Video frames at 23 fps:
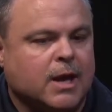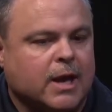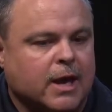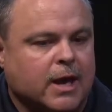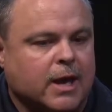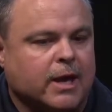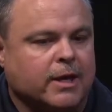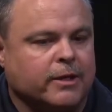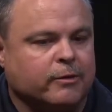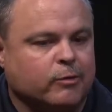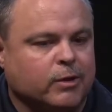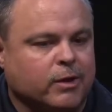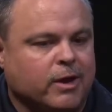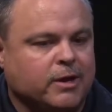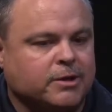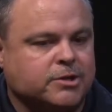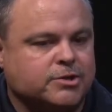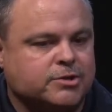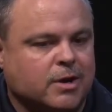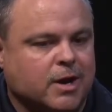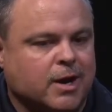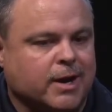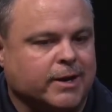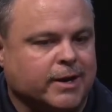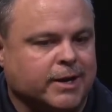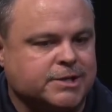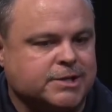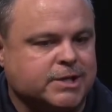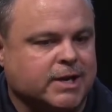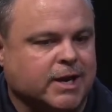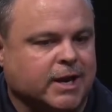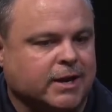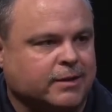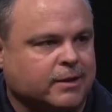And we like to try and
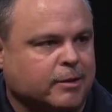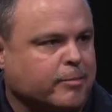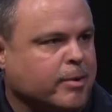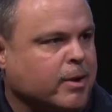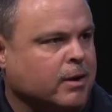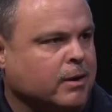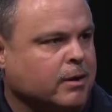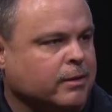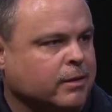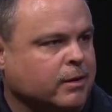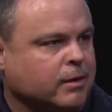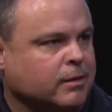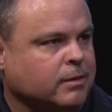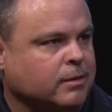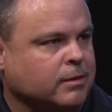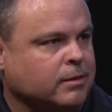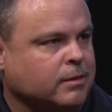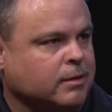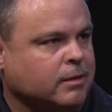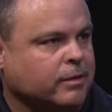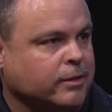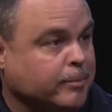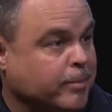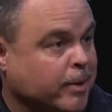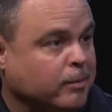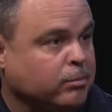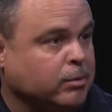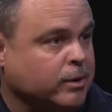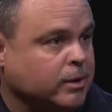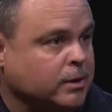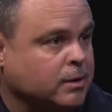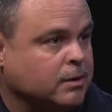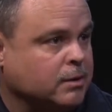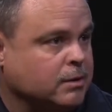educate the, the, the, the
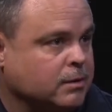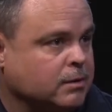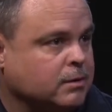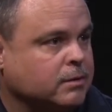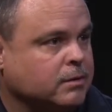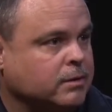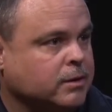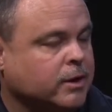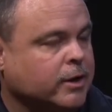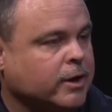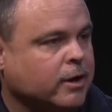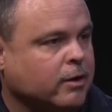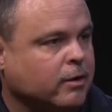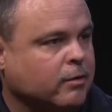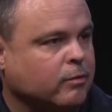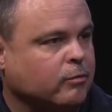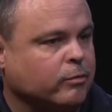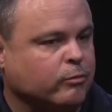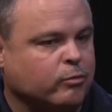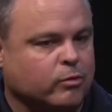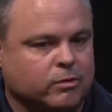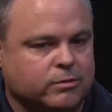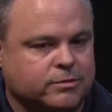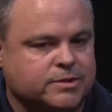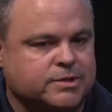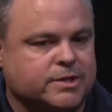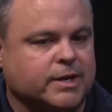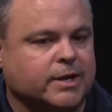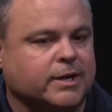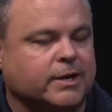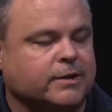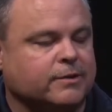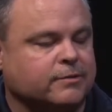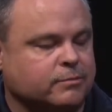public. You know, when we're on
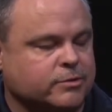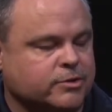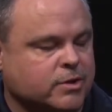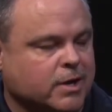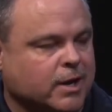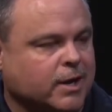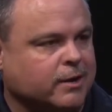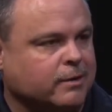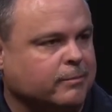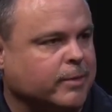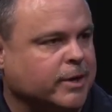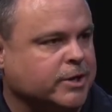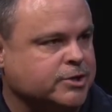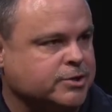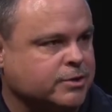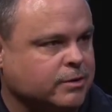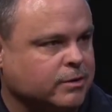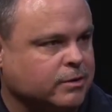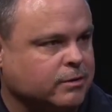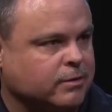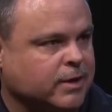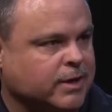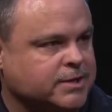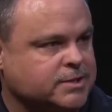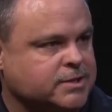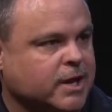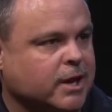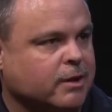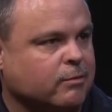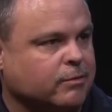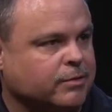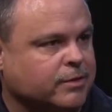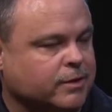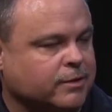scenes, we try to make sure they
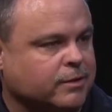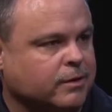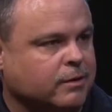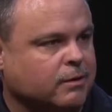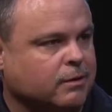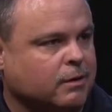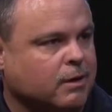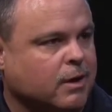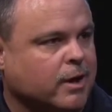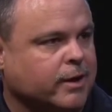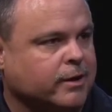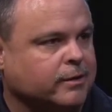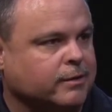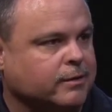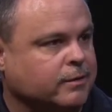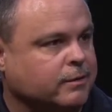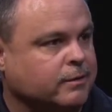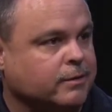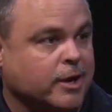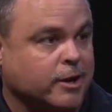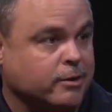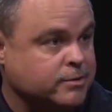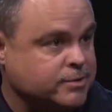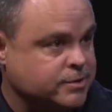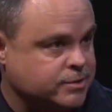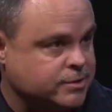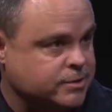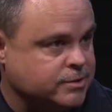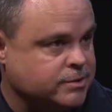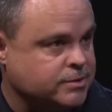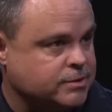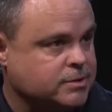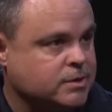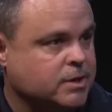stay within their allotted
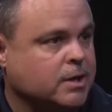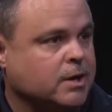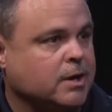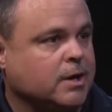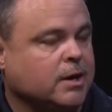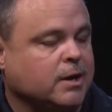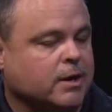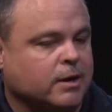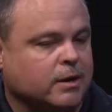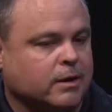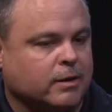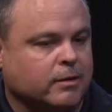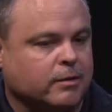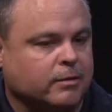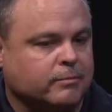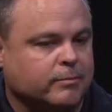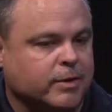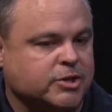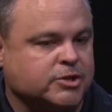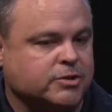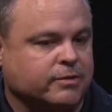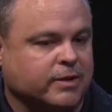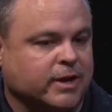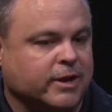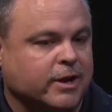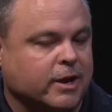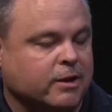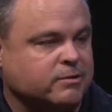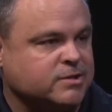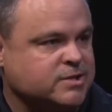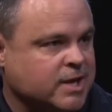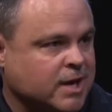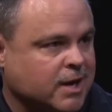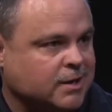dosages. Uh, make sure they know
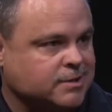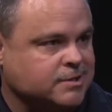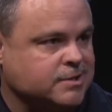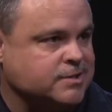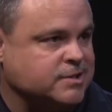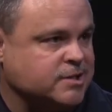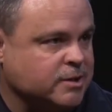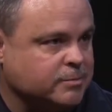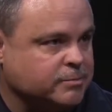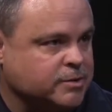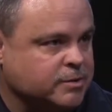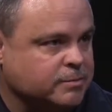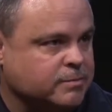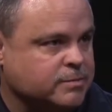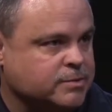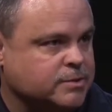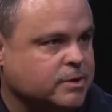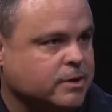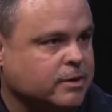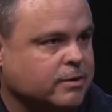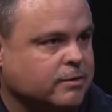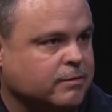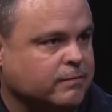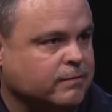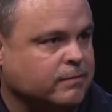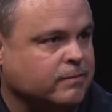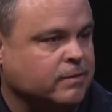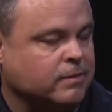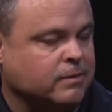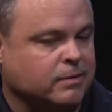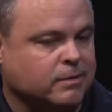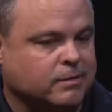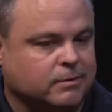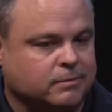signs and symptoms of
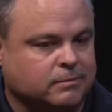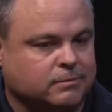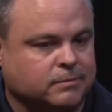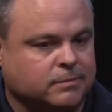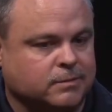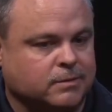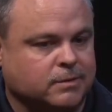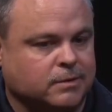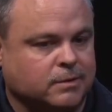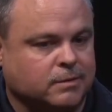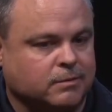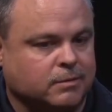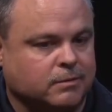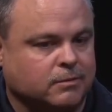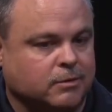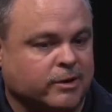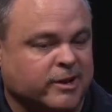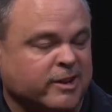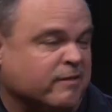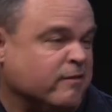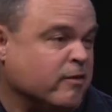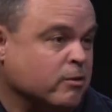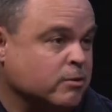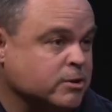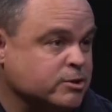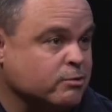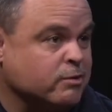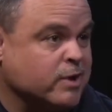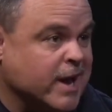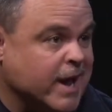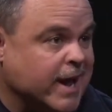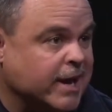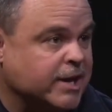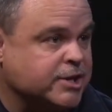uh, an adverse
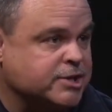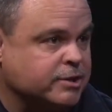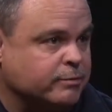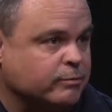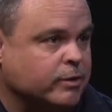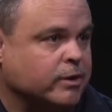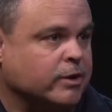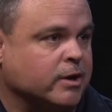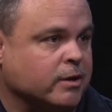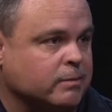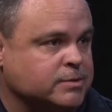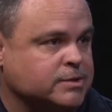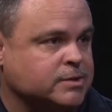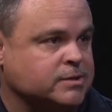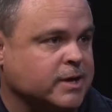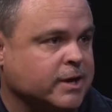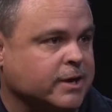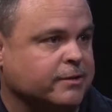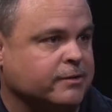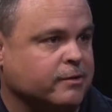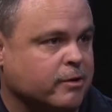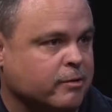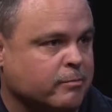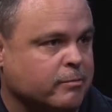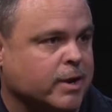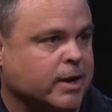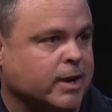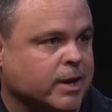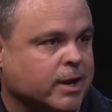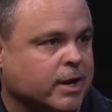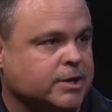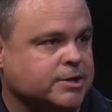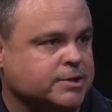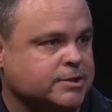reaction when it comes to taking their own
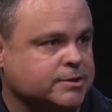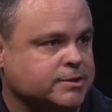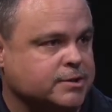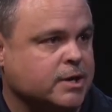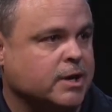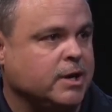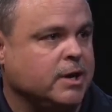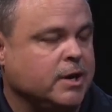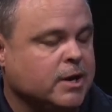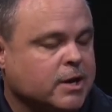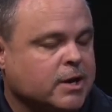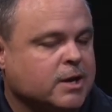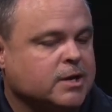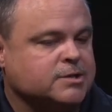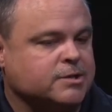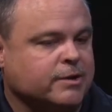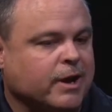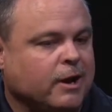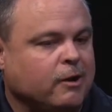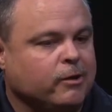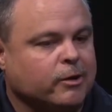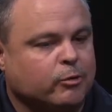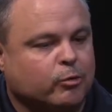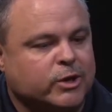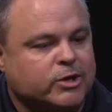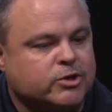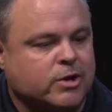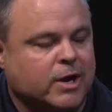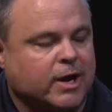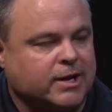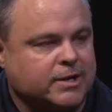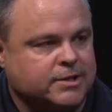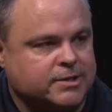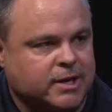medications. So not only we
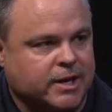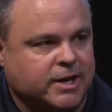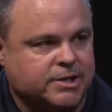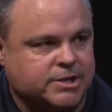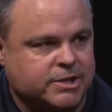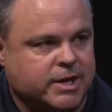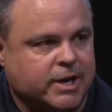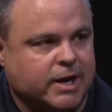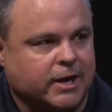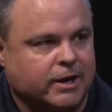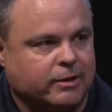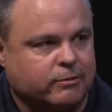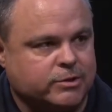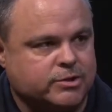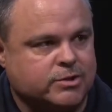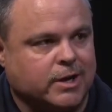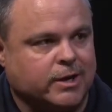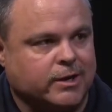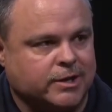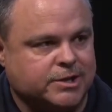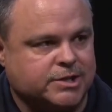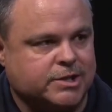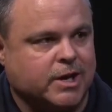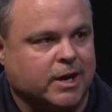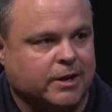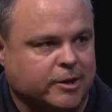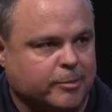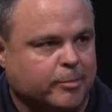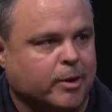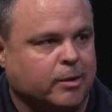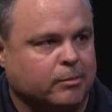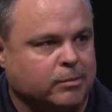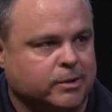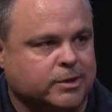try to stay educated, we try to educate the
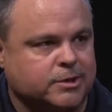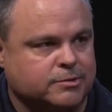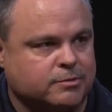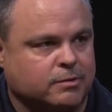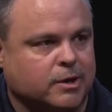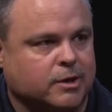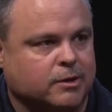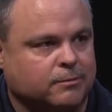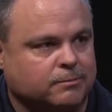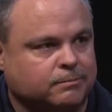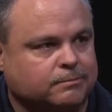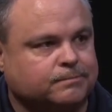public as well.